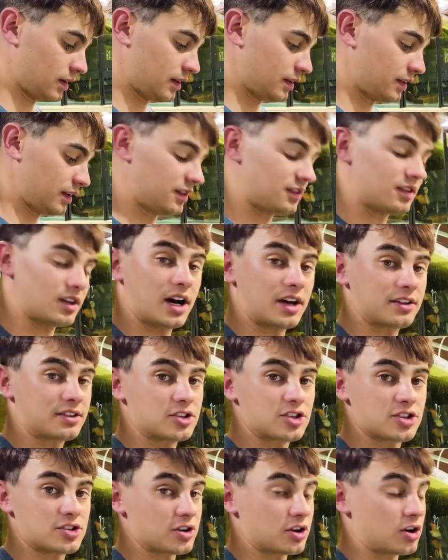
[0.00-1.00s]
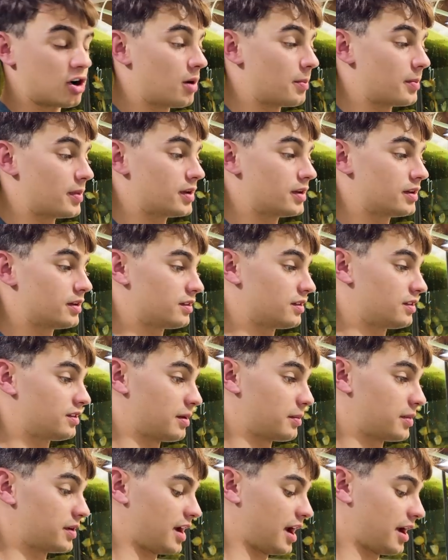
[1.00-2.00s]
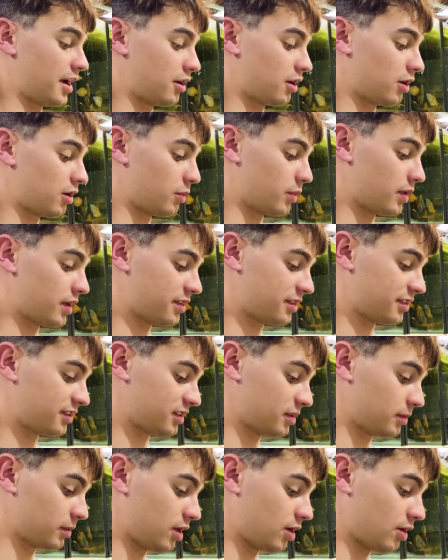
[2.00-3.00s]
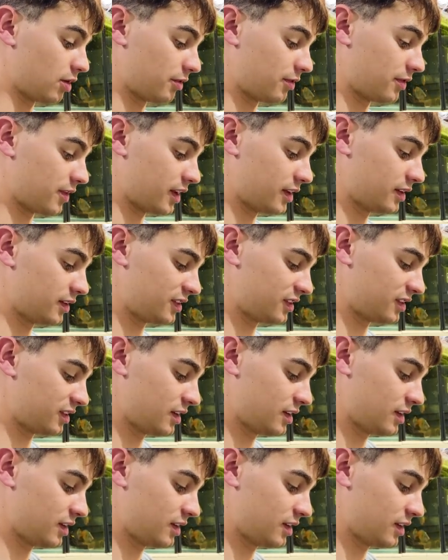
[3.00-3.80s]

These guys are just your common zebradanio with some long fins.